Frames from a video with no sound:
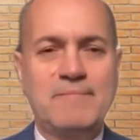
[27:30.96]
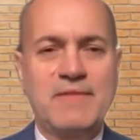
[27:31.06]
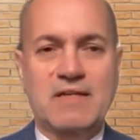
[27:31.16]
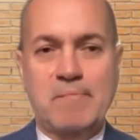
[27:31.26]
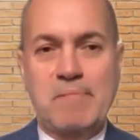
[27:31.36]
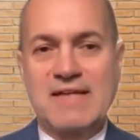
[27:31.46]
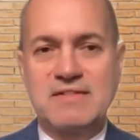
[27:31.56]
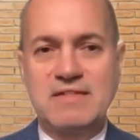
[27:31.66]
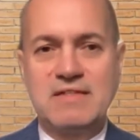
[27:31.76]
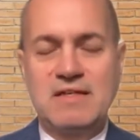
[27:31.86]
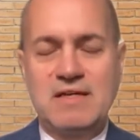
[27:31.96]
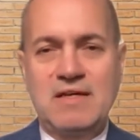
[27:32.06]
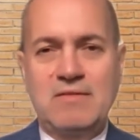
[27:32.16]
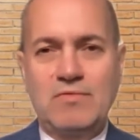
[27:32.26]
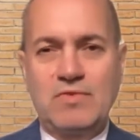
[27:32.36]
in capacity,
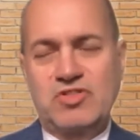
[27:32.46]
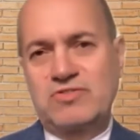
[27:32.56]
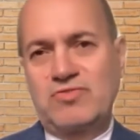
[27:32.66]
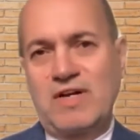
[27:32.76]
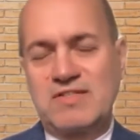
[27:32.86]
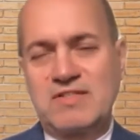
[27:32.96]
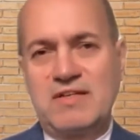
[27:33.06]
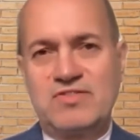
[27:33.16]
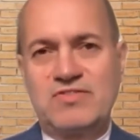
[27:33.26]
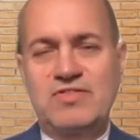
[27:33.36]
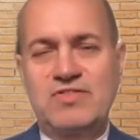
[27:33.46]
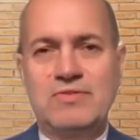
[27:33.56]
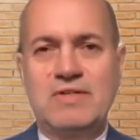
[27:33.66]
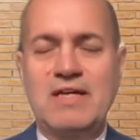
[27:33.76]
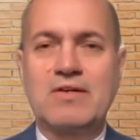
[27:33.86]
which translates to
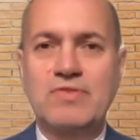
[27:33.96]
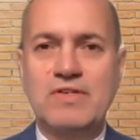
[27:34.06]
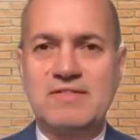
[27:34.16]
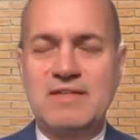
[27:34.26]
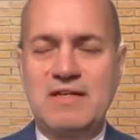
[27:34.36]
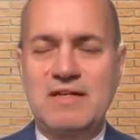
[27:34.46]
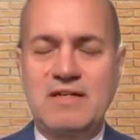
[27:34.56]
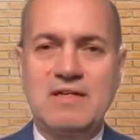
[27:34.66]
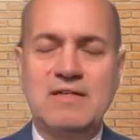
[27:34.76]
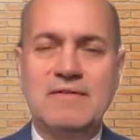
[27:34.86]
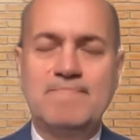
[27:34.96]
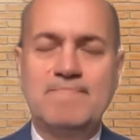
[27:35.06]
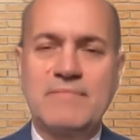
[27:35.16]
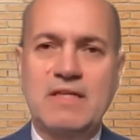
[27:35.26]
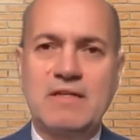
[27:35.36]
an increase in
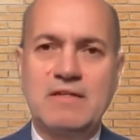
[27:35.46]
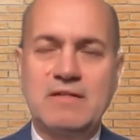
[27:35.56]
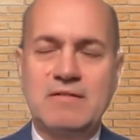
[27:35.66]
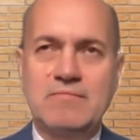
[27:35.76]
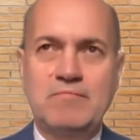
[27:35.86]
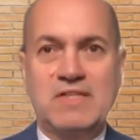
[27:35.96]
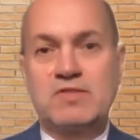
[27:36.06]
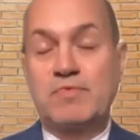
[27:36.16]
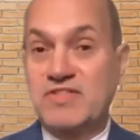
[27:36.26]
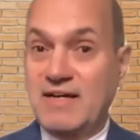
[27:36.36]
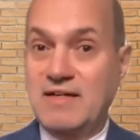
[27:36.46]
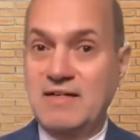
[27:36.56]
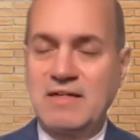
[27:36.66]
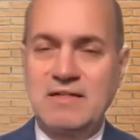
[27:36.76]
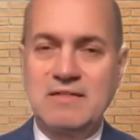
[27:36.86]
bits per
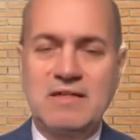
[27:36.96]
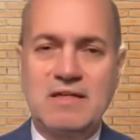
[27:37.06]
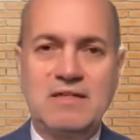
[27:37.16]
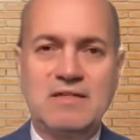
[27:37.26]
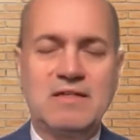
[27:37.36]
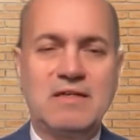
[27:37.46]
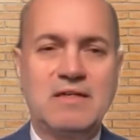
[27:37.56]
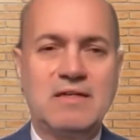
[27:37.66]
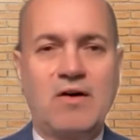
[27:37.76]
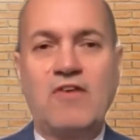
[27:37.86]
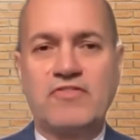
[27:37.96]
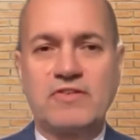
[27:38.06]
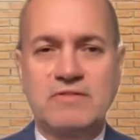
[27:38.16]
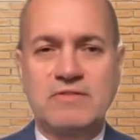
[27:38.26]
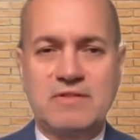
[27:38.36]
second and
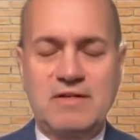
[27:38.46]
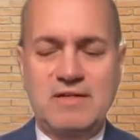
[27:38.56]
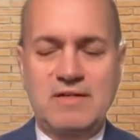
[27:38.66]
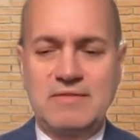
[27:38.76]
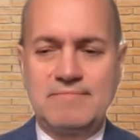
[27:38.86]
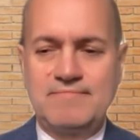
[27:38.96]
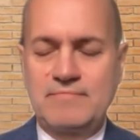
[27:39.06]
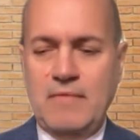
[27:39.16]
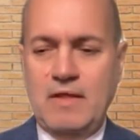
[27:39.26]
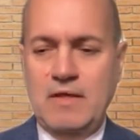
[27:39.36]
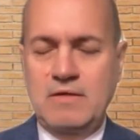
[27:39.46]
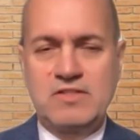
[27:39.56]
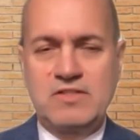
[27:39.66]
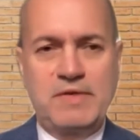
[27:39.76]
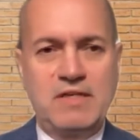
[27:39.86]
offered
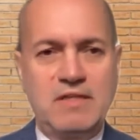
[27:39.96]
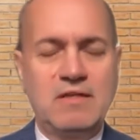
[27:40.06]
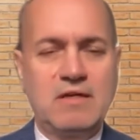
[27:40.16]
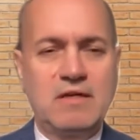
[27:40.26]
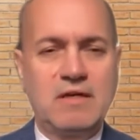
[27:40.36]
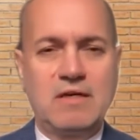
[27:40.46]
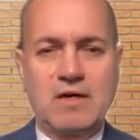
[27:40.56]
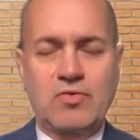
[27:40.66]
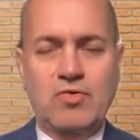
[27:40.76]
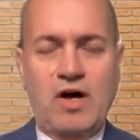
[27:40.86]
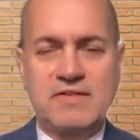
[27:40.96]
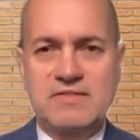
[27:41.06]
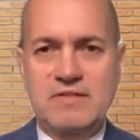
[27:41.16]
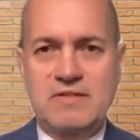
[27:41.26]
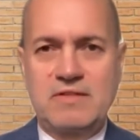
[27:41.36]
speed
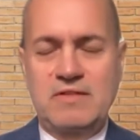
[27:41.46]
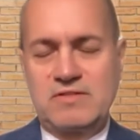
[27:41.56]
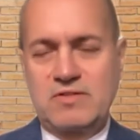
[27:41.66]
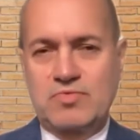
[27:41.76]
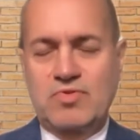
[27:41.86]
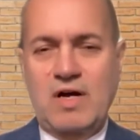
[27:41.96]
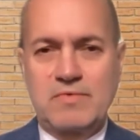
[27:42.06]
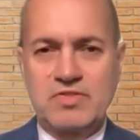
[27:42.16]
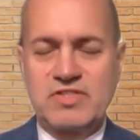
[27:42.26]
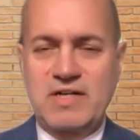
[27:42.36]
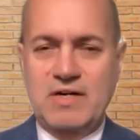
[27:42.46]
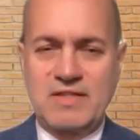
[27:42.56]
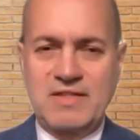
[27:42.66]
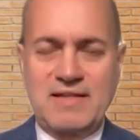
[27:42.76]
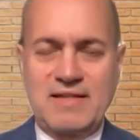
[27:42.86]
across the subscribers
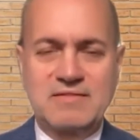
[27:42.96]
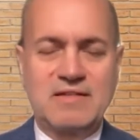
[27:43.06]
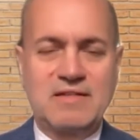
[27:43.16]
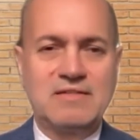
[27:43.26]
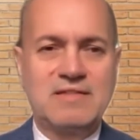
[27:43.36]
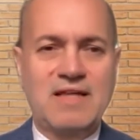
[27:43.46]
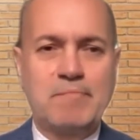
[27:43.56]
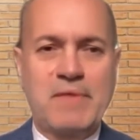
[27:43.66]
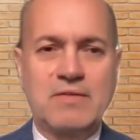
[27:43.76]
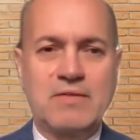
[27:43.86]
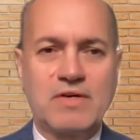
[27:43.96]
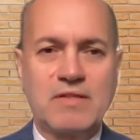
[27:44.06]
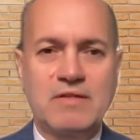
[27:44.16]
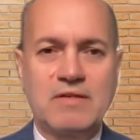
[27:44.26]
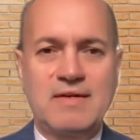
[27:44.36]
sharing that bandwidth.